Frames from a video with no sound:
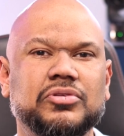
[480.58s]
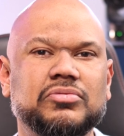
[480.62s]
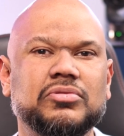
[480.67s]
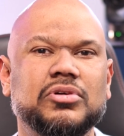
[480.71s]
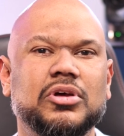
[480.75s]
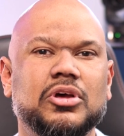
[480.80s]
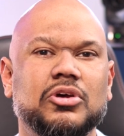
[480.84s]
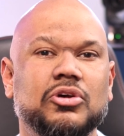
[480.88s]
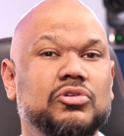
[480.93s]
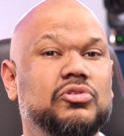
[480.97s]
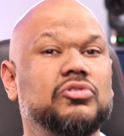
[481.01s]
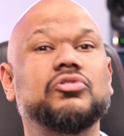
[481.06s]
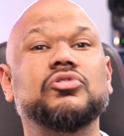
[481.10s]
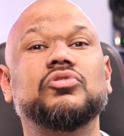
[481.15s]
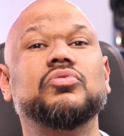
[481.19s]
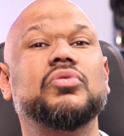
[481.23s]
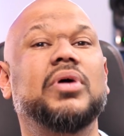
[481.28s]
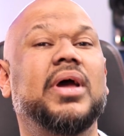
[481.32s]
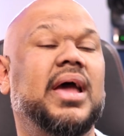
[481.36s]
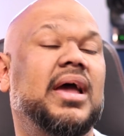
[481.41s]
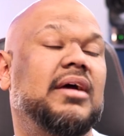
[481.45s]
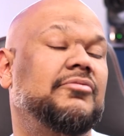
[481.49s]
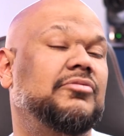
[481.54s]
you, you
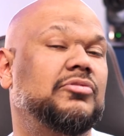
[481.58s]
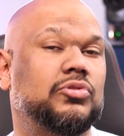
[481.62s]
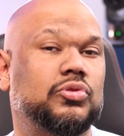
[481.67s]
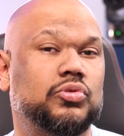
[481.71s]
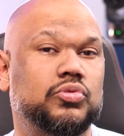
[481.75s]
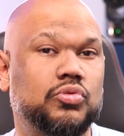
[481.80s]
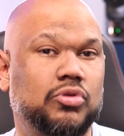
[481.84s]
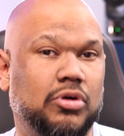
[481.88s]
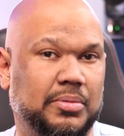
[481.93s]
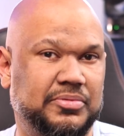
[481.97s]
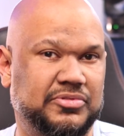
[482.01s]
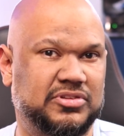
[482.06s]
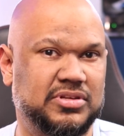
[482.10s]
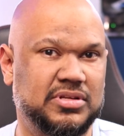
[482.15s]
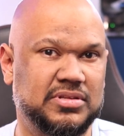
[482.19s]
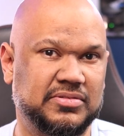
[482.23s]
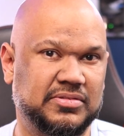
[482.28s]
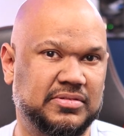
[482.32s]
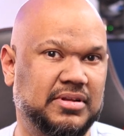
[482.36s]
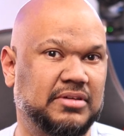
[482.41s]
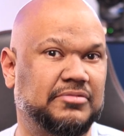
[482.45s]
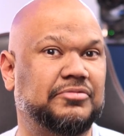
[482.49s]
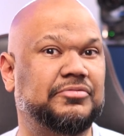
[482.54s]
do have two
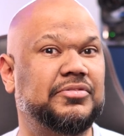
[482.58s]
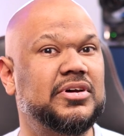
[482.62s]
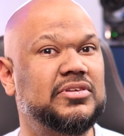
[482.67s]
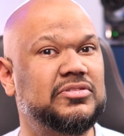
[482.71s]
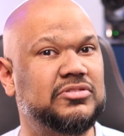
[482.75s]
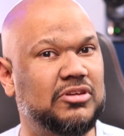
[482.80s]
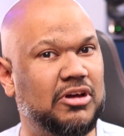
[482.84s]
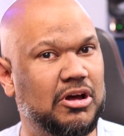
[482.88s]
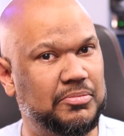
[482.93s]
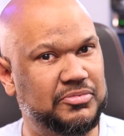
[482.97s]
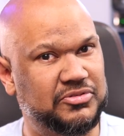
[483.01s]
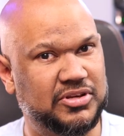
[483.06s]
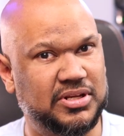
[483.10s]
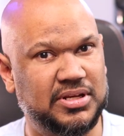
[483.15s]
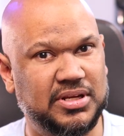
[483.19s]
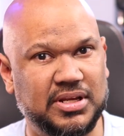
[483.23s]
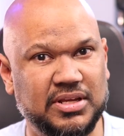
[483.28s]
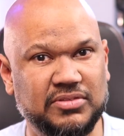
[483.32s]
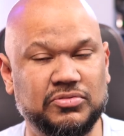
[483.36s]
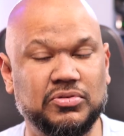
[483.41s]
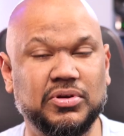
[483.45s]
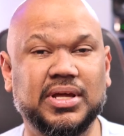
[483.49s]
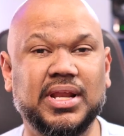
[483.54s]
options. The first option
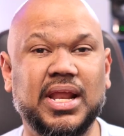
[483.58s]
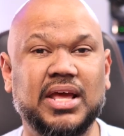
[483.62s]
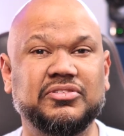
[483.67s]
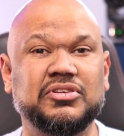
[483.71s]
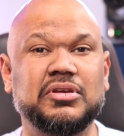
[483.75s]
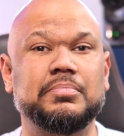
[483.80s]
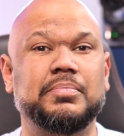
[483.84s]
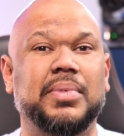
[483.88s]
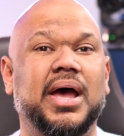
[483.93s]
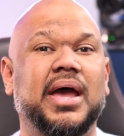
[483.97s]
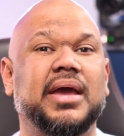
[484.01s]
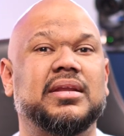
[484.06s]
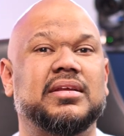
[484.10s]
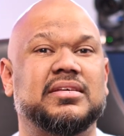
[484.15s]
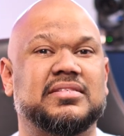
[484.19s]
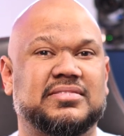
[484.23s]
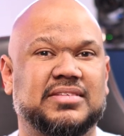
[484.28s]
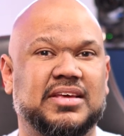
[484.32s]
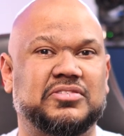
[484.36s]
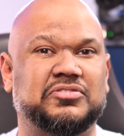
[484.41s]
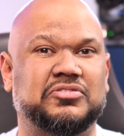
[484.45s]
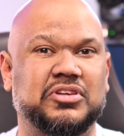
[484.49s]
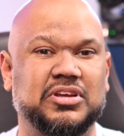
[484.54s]
is you can actually buy an
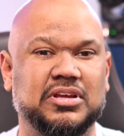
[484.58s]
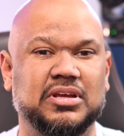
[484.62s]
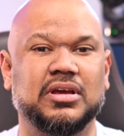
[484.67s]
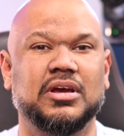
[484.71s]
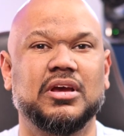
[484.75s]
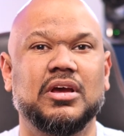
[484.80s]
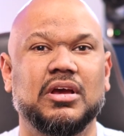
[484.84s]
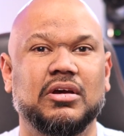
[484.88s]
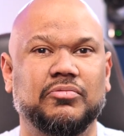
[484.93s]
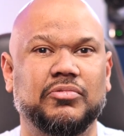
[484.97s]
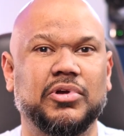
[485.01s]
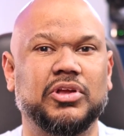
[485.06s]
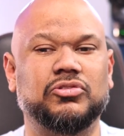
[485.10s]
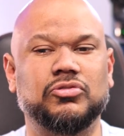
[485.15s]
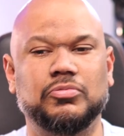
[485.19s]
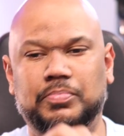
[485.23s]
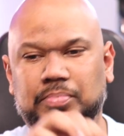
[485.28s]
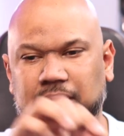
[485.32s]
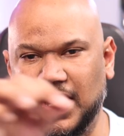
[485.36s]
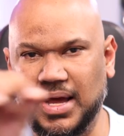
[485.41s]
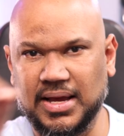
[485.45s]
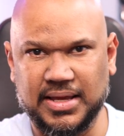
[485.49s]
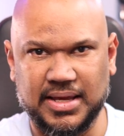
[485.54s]
accessory which you
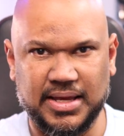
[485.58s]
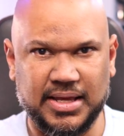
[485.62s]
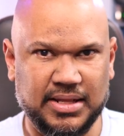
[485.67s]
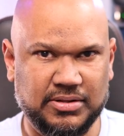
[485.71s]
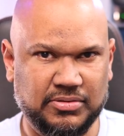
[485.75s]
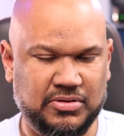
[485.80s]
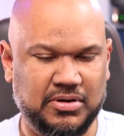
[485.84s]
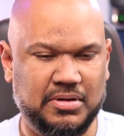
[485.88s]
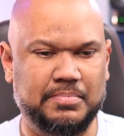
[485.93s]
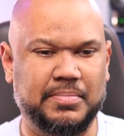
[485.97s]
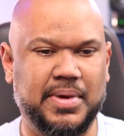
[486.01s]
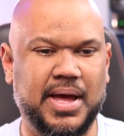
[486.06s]
plug into the